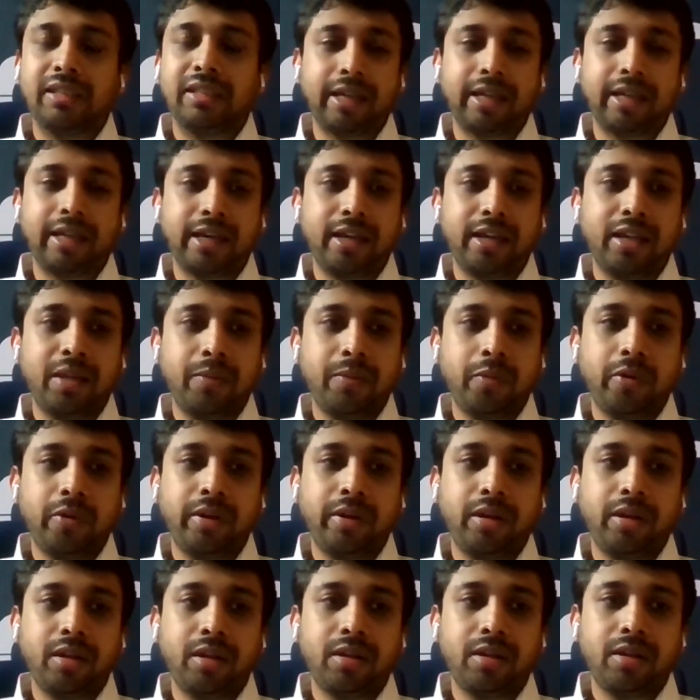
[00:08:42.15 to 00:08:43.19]
second the
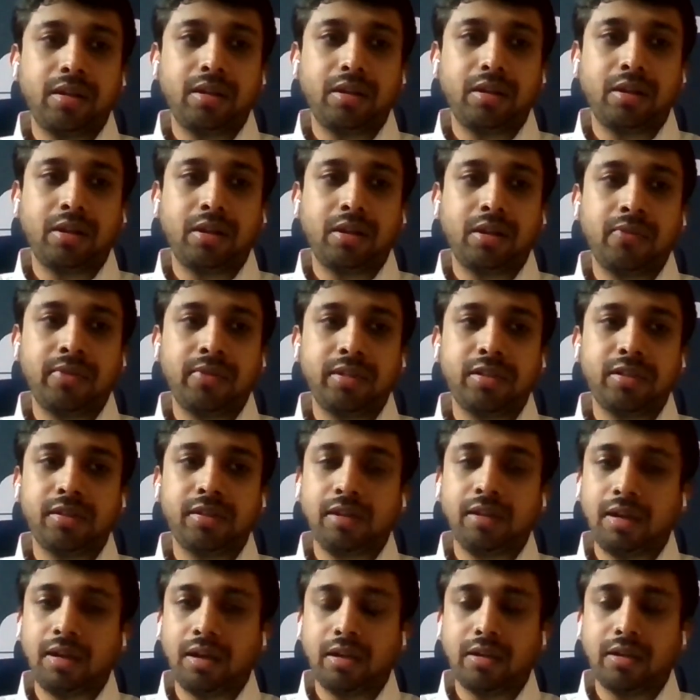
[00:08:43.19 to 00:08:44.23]
point which
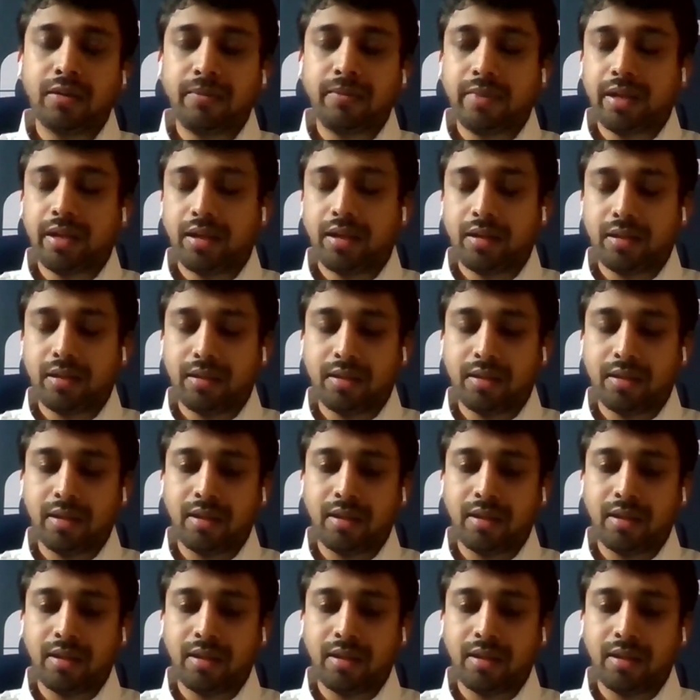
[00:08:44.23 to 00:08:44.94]
Nilankur made,